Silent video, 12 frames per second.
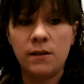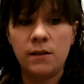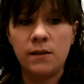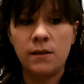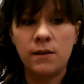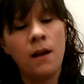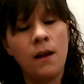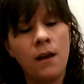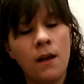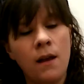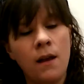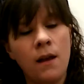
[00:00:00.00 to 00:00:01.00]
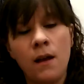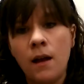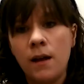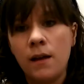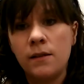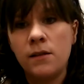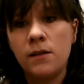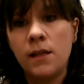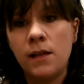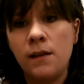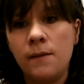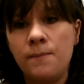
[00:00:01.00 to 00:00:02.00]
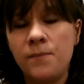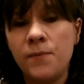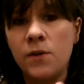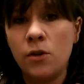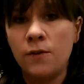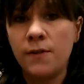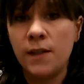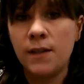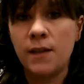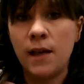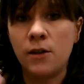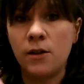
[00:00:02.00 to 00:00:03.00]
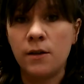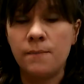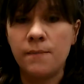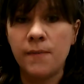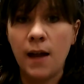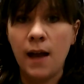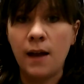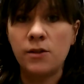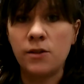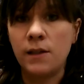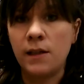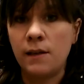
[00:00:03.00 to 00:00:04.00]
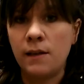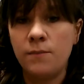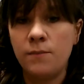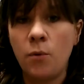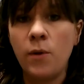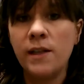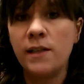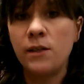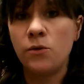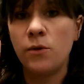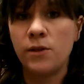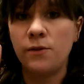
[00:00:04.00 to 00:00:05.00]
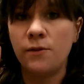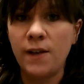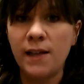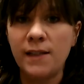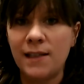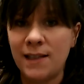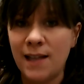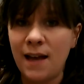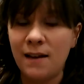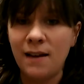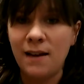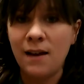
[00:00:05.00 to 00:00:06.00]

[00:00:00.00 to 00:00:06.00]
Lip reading: So not only is the surface that you're actually pointing towards your face, is that